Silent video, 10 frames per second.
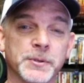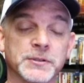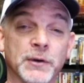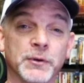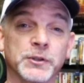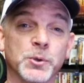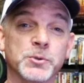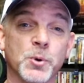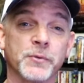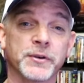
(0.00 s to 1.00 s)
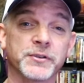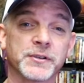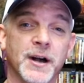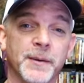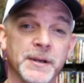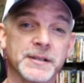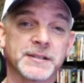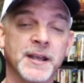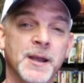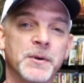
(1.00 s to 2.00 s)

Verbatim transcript: because I really do enjoy reading your comments.